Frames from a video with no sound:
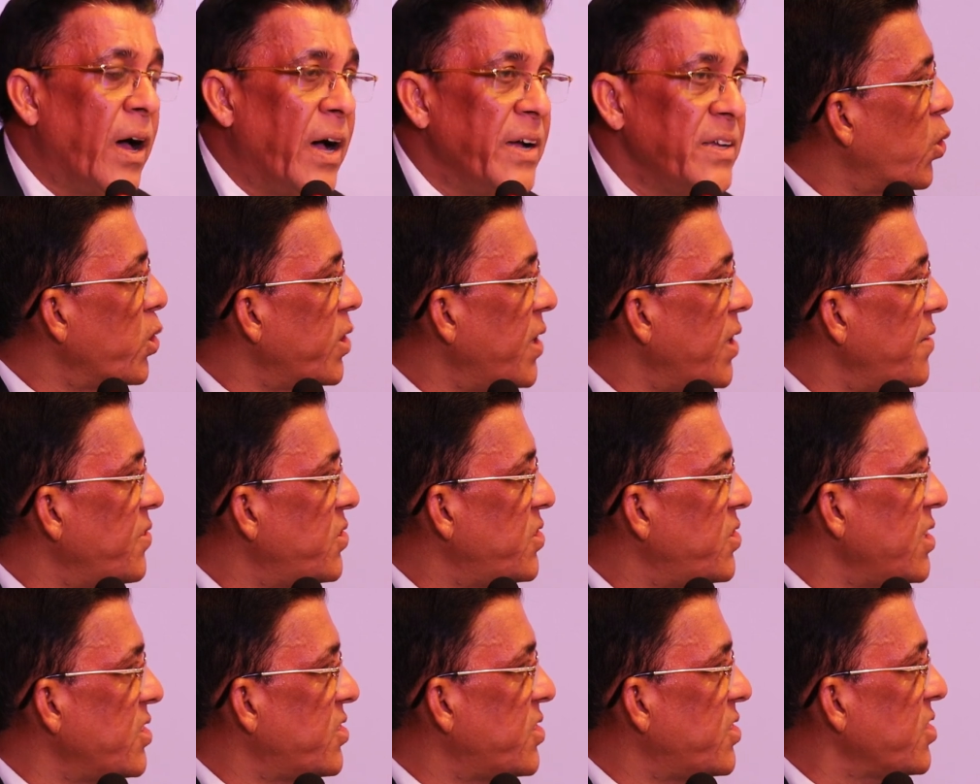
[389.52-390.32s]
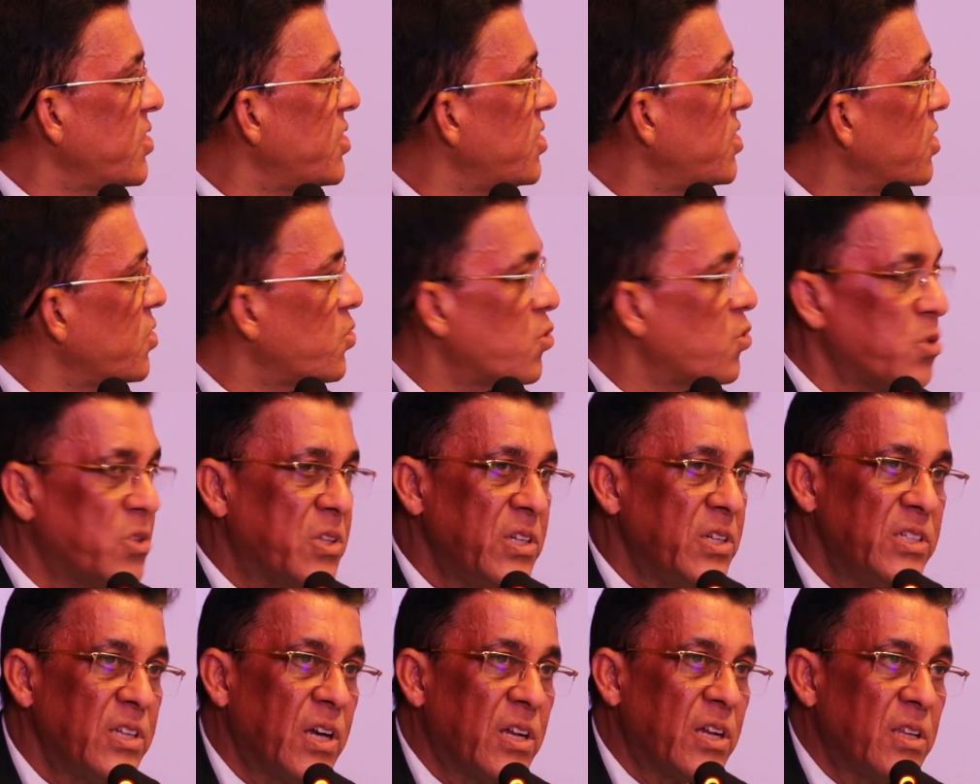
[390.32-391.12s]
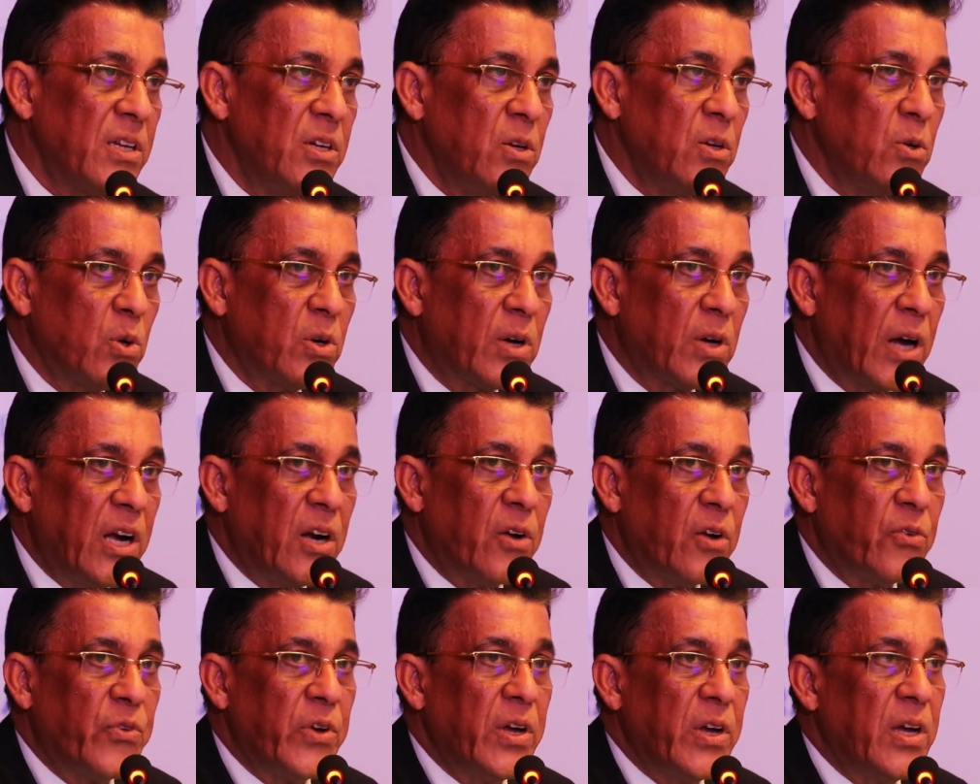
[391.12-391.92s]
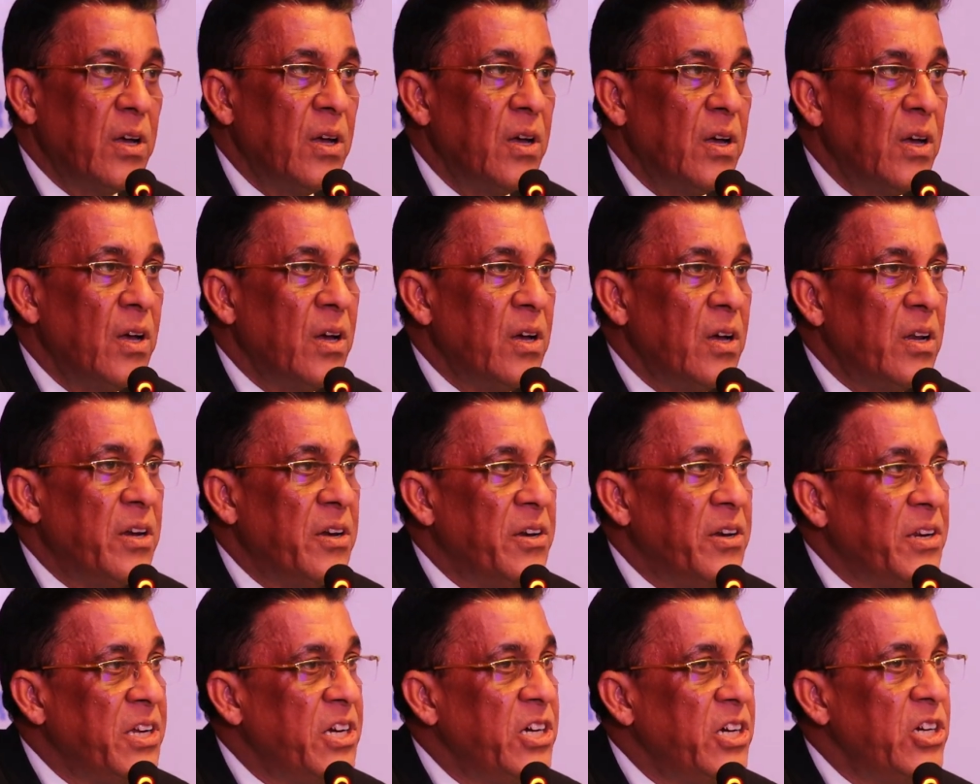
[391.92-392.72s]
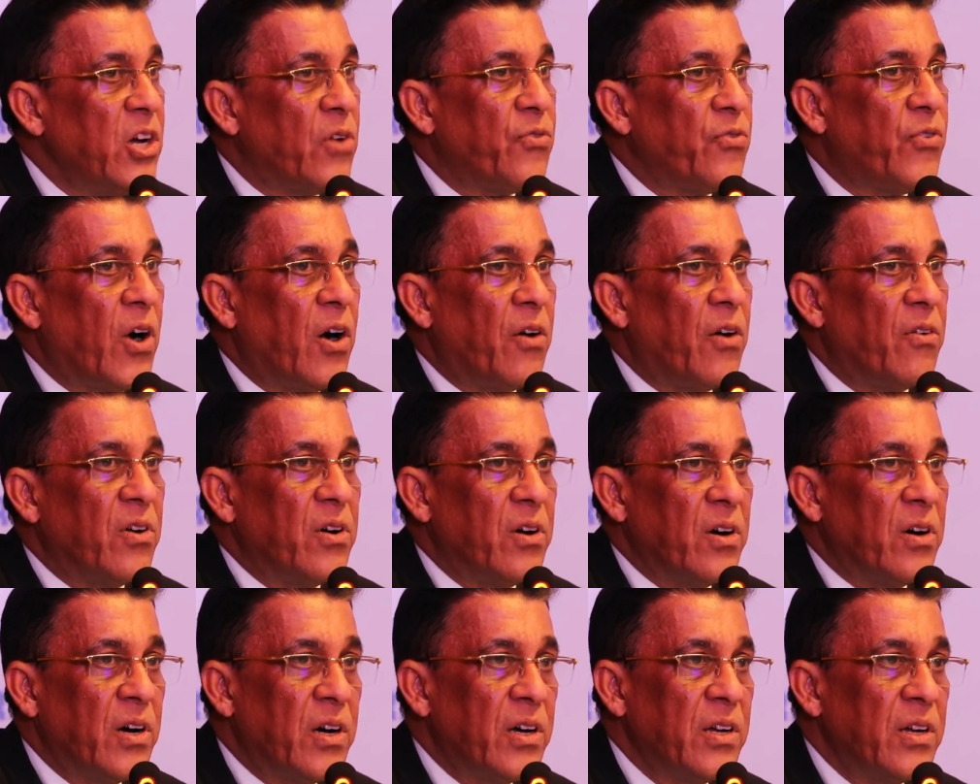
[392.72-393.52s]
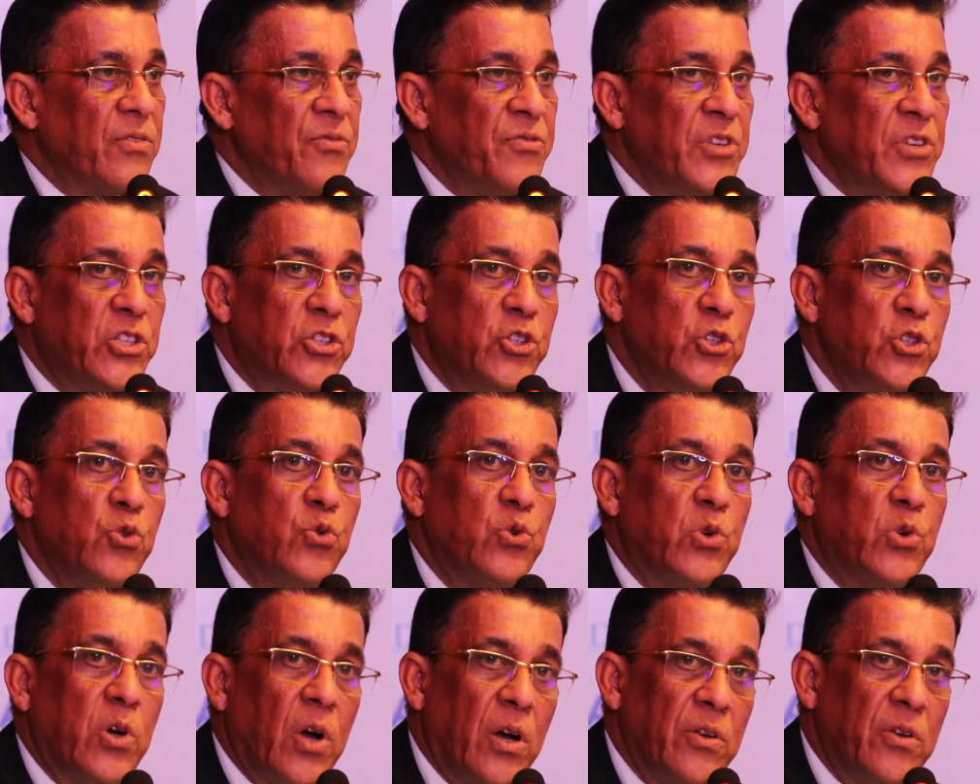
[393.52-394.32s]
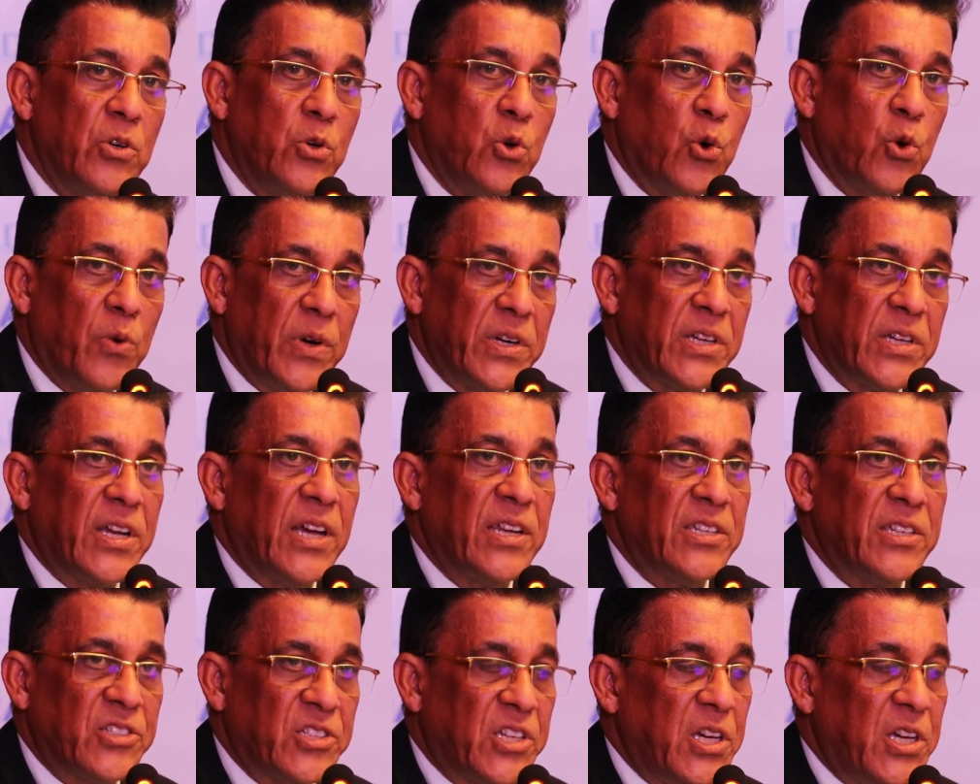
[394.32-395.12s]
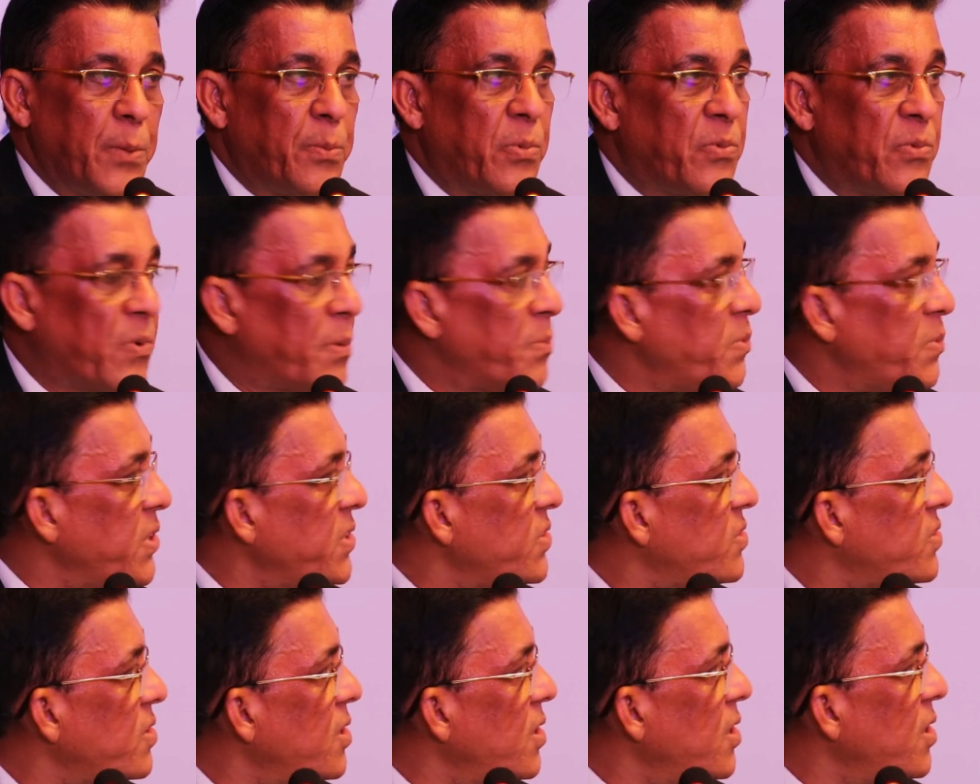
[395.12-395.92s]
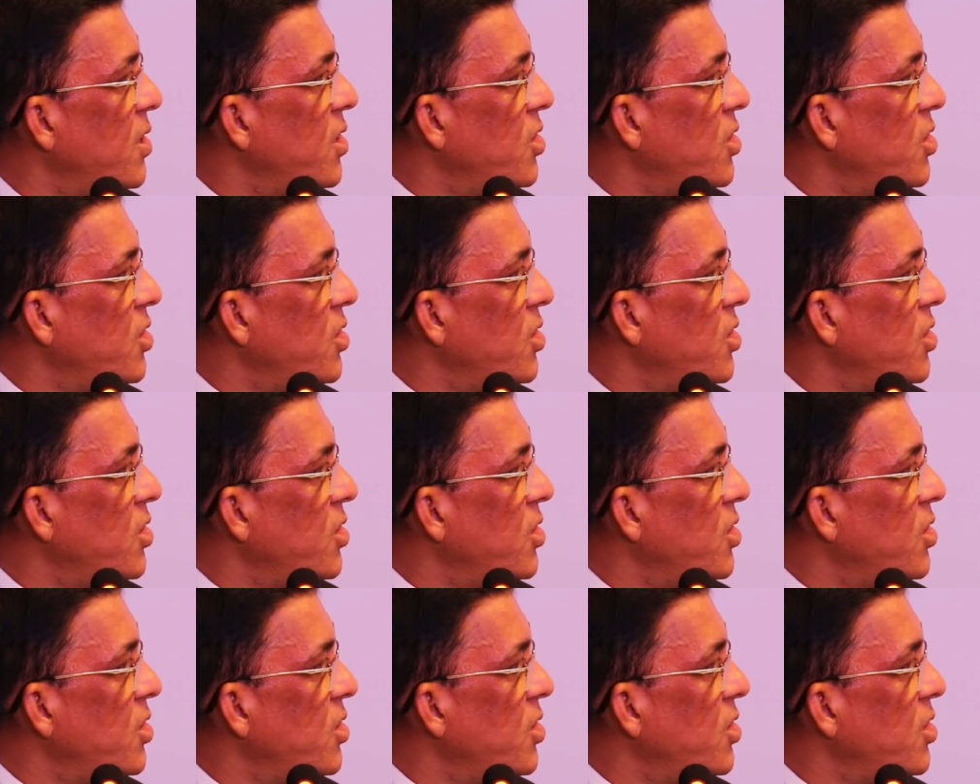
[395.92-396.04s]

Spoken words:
more diversity and structure. So these are the, you know, kind of a need of our which you can, no one can escape from this.